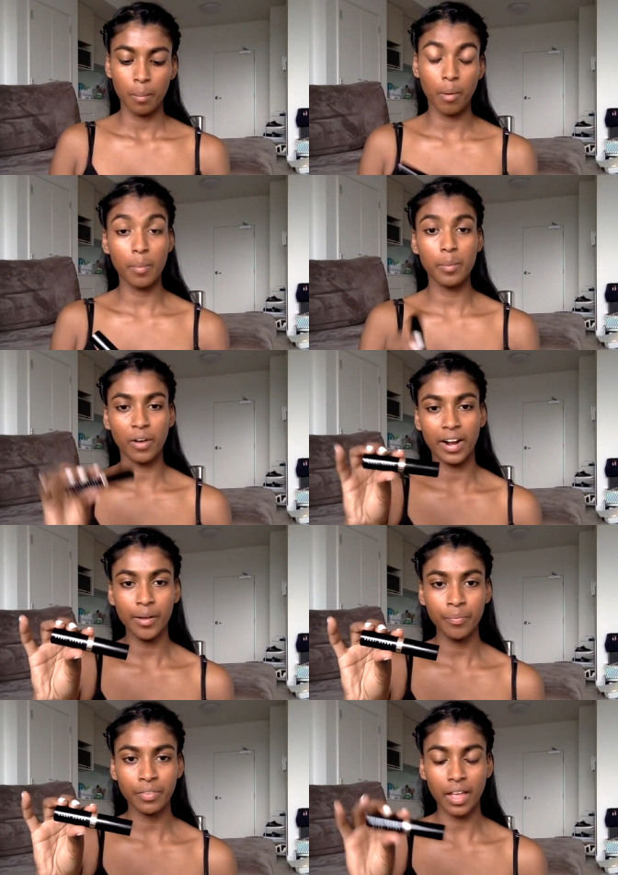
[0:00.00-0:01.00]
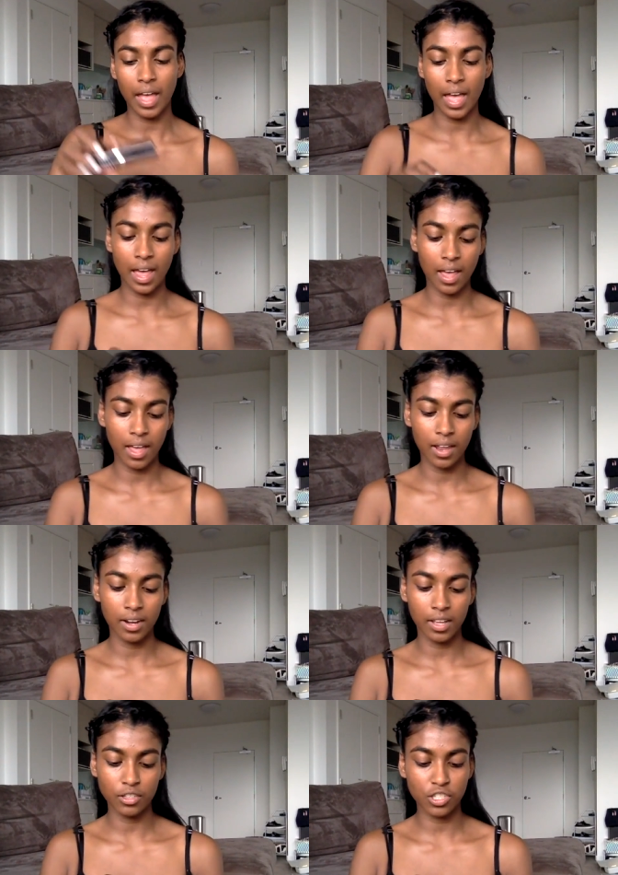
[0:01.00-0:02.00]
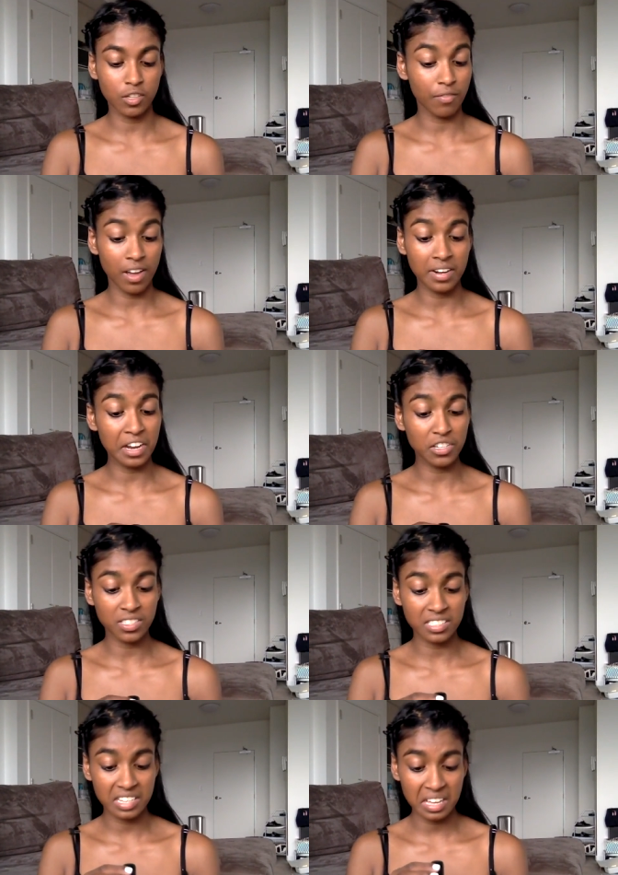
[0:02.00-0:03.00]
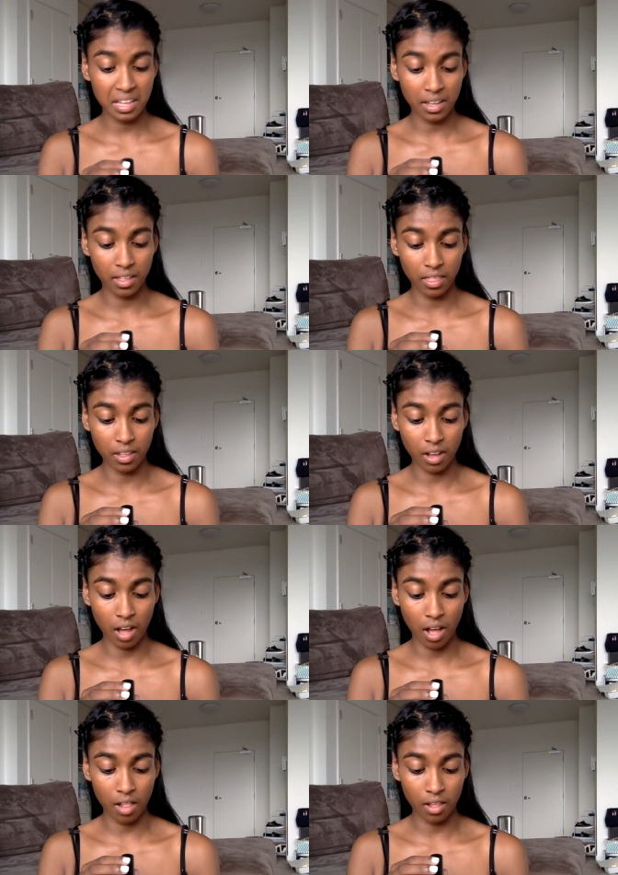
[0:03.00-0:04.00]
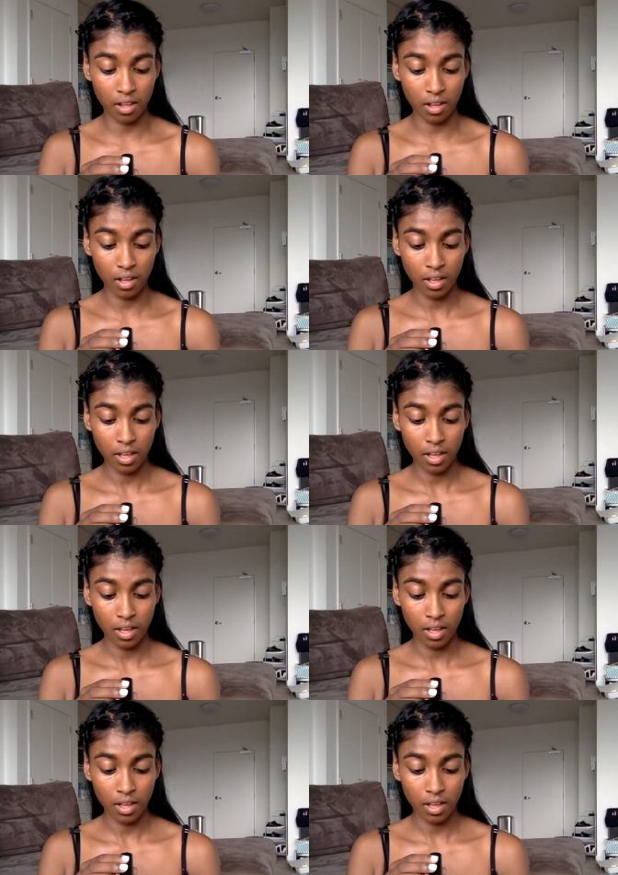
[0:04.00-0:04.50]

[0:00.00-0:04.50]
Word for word: Bobbi Brown, and it's just a foundation stick in the colour